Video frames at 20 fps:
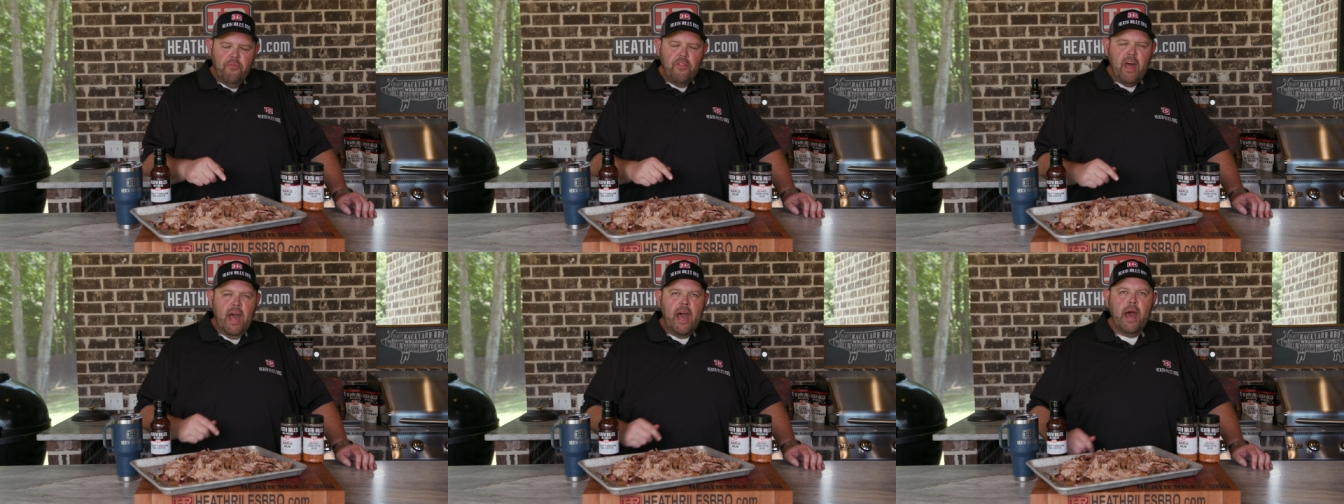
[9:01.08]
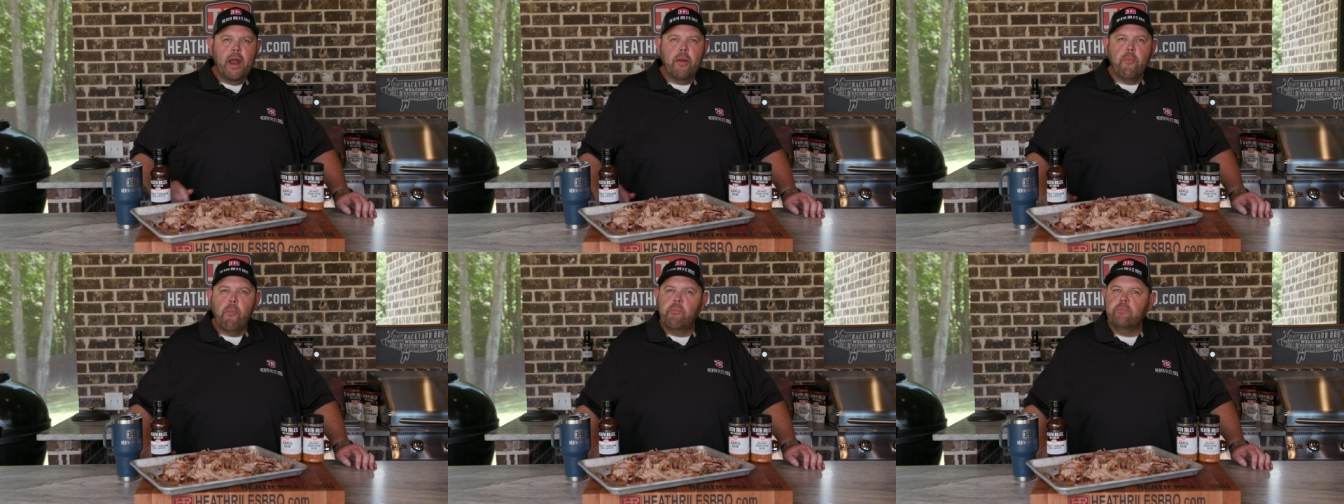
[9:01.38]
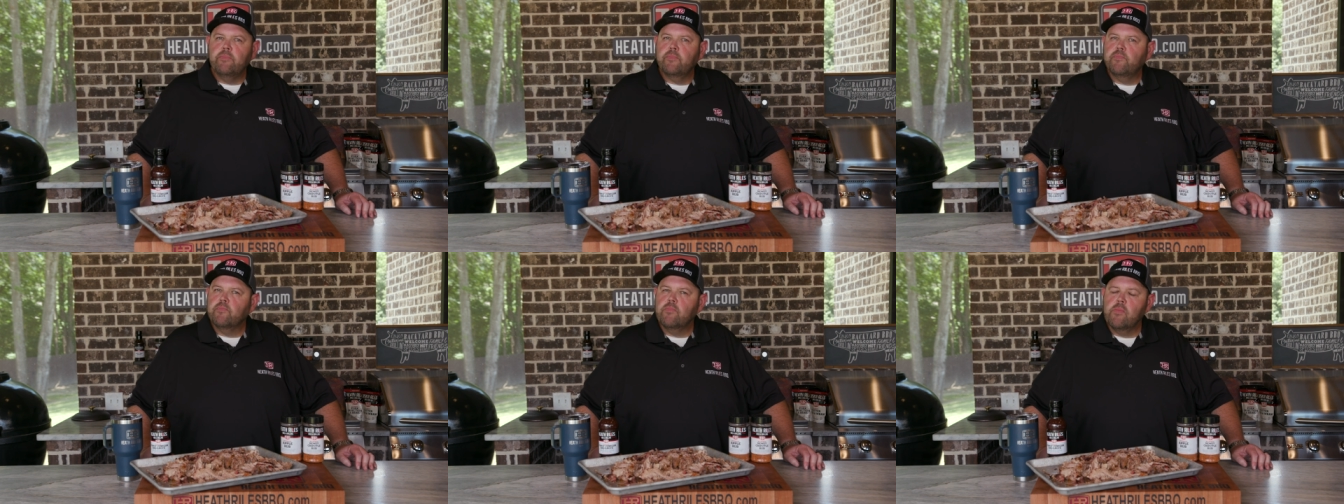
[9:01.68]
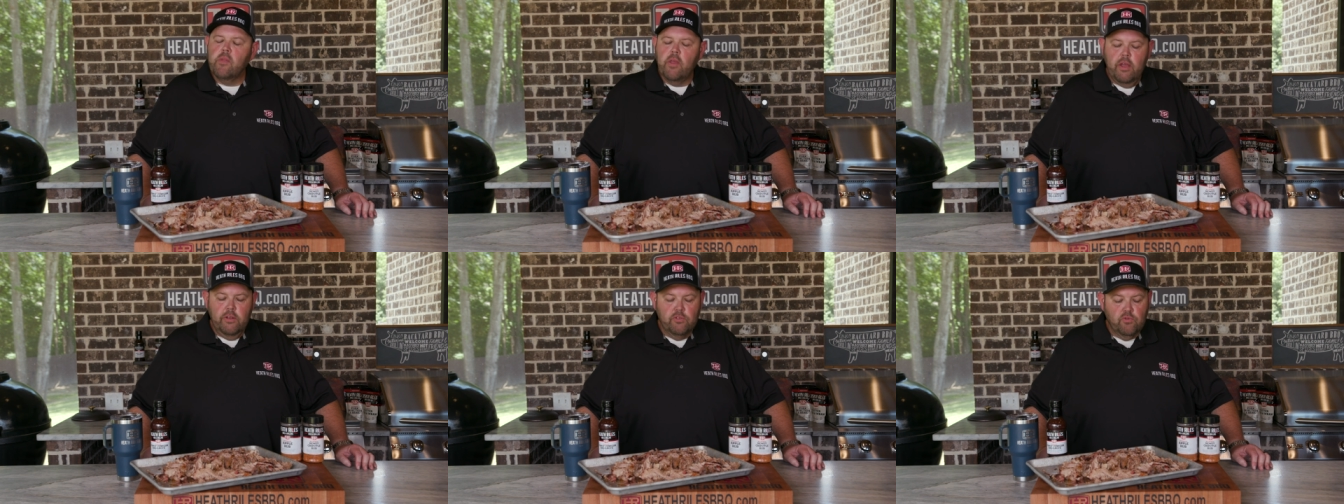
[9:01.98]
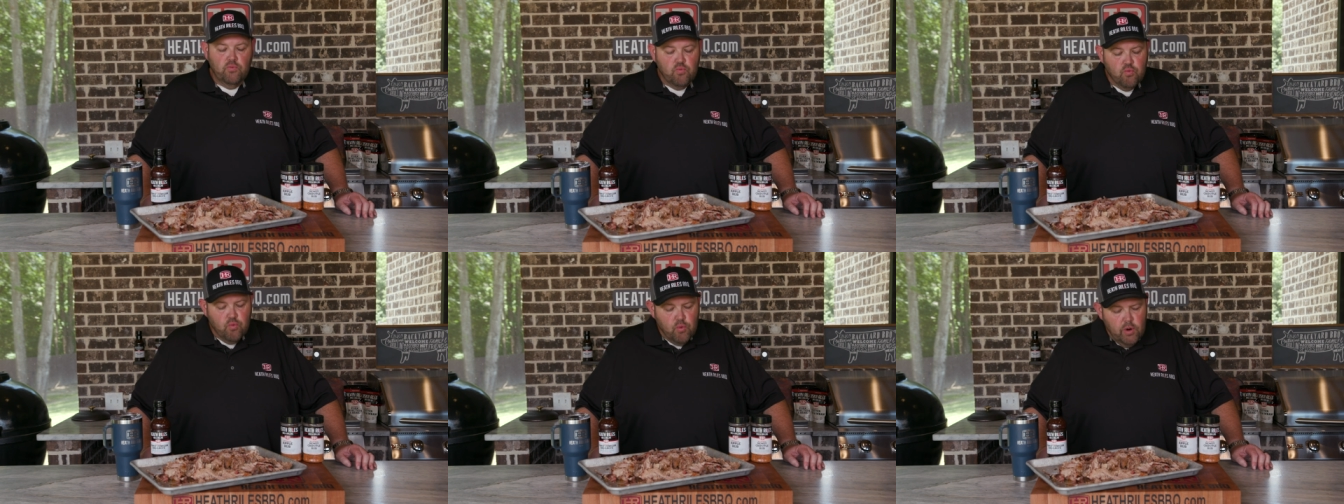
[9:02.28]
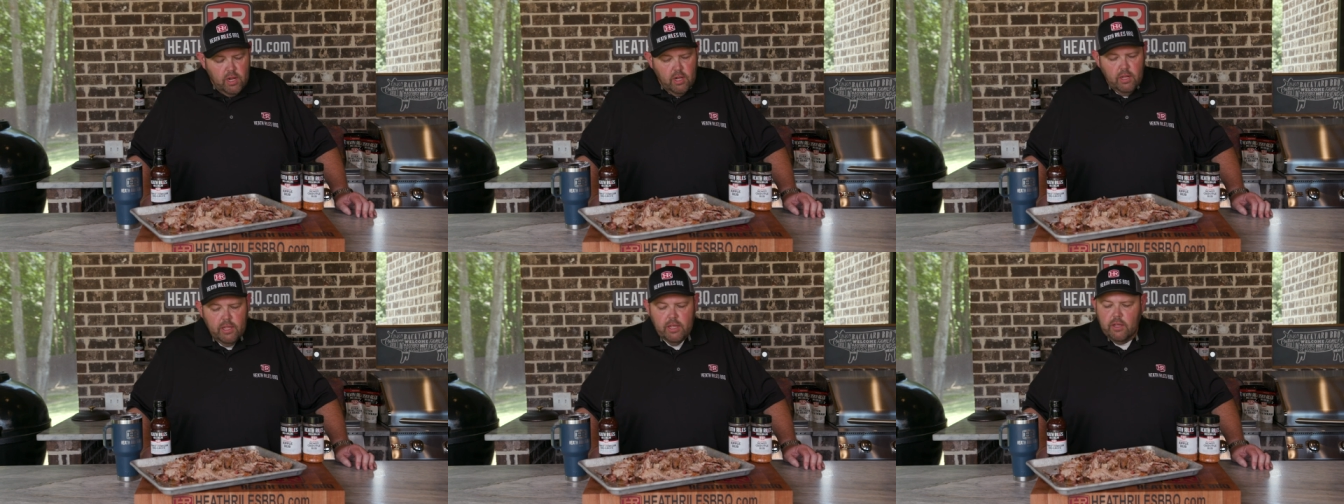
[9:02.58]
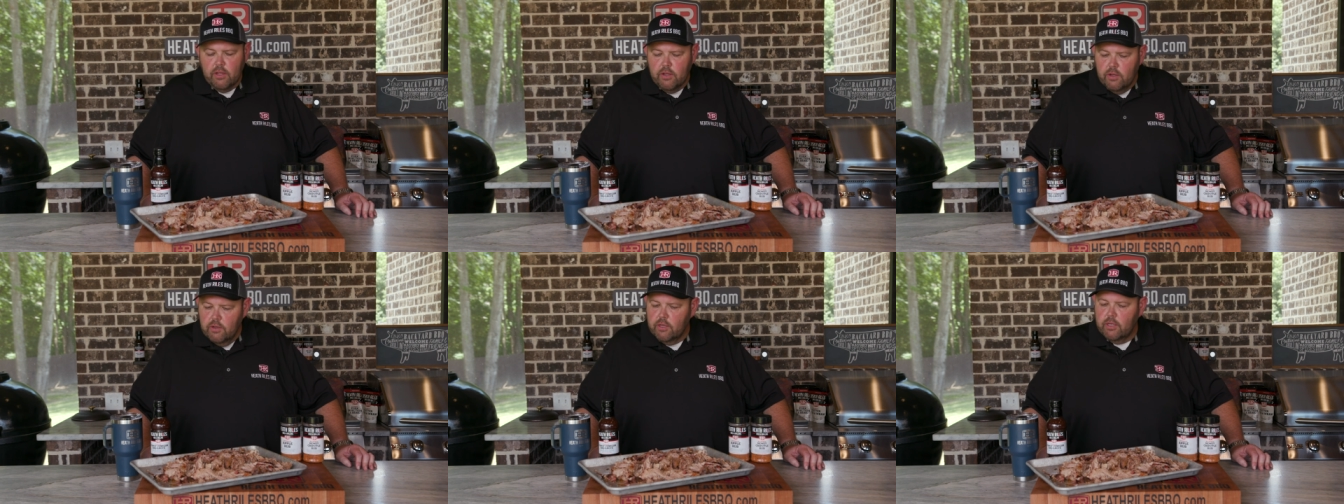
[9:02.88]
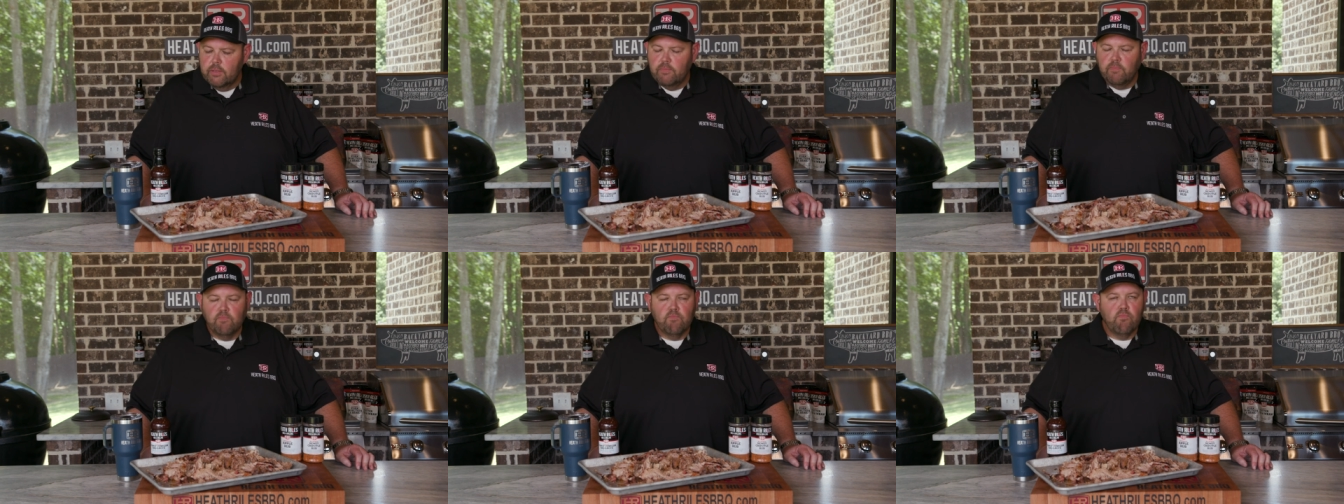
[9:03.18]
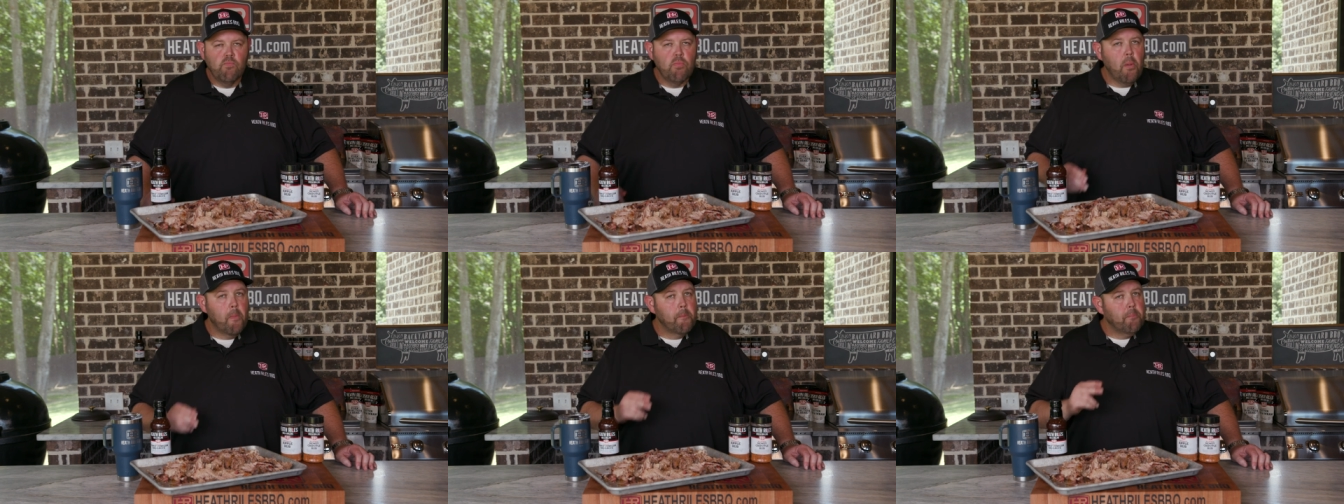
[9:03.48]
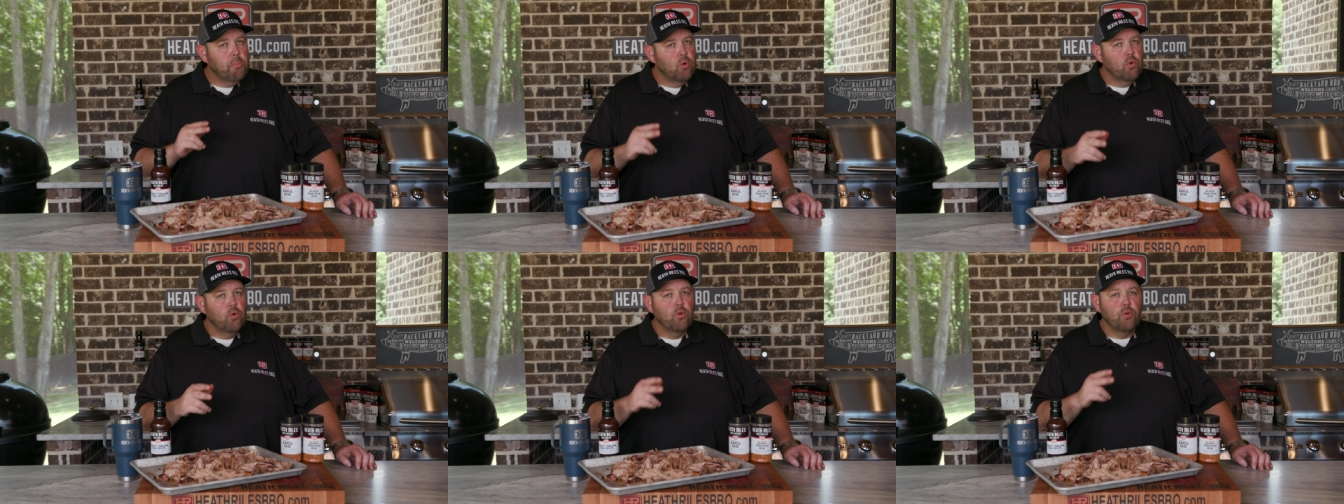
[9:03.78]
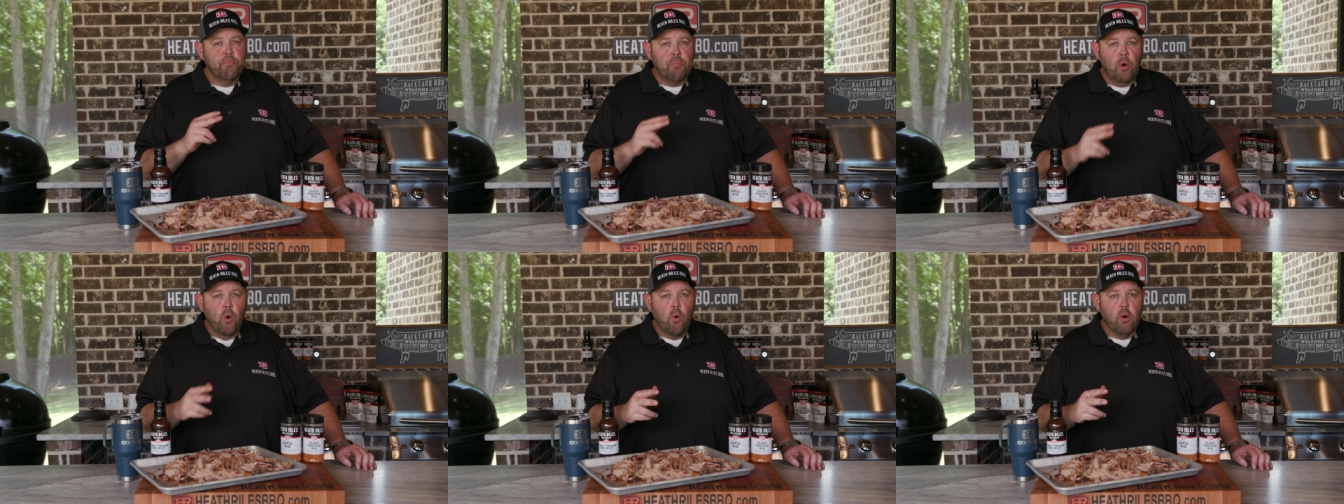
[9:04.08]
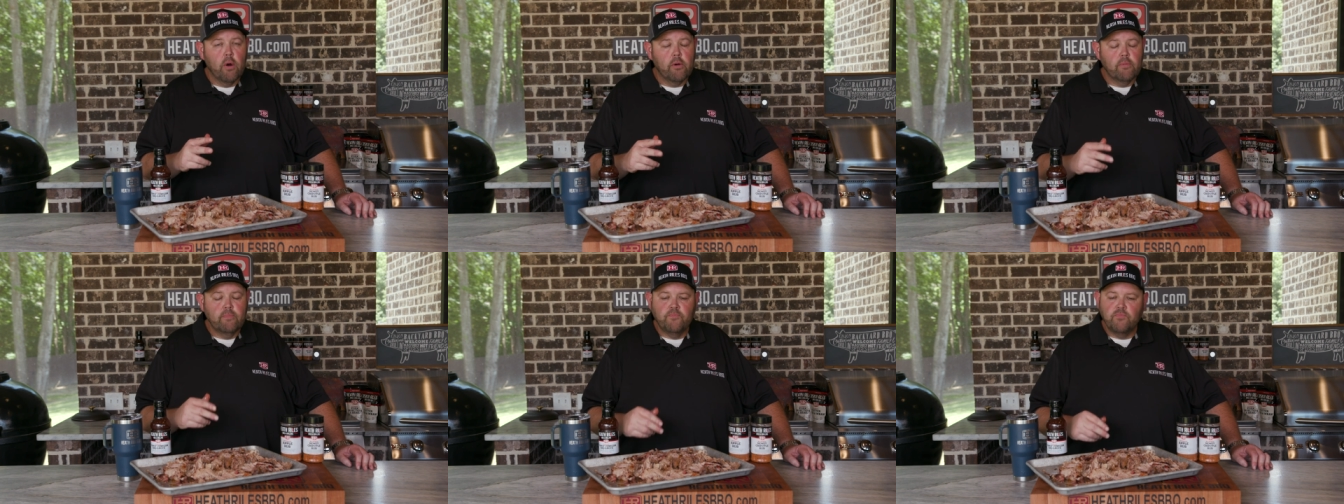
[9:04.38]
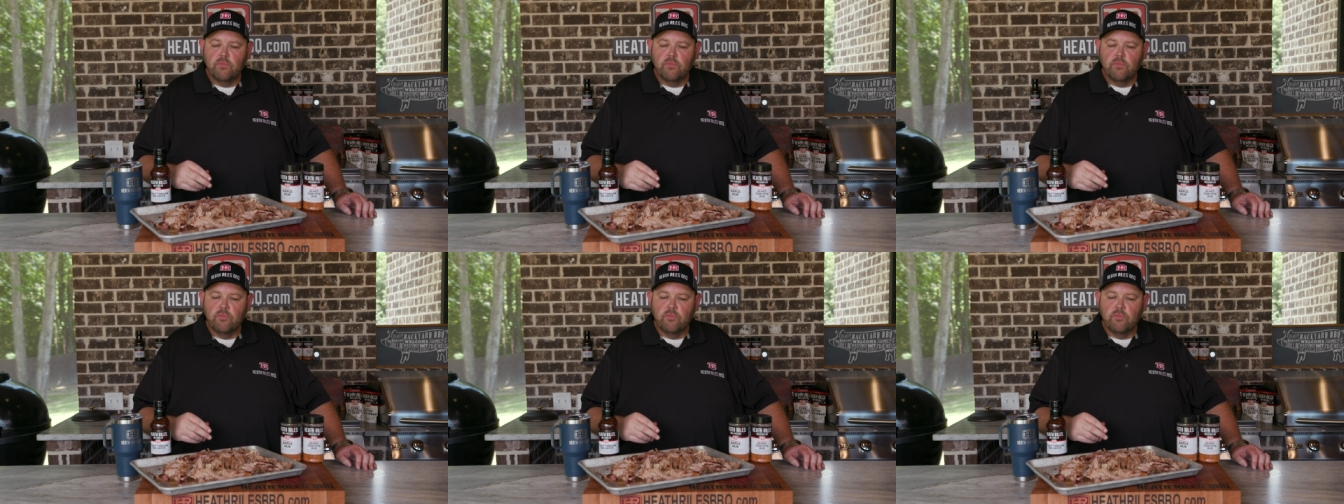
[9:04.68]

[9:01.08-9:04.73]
That is really good pulled pork.